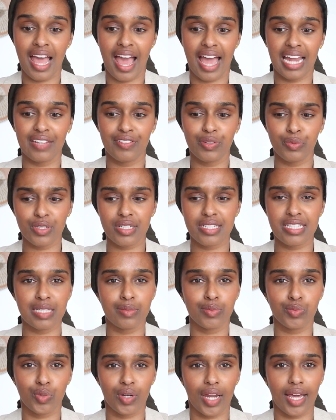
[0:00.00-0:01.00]
And if you want to see
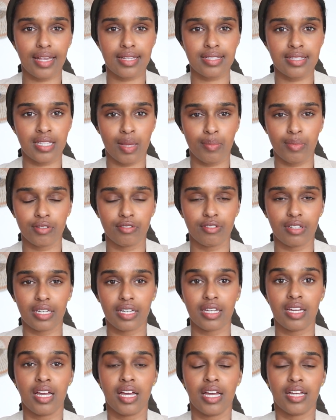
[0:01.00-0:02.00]
more like
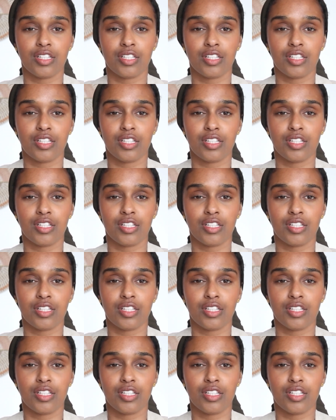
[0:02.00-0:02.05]
summary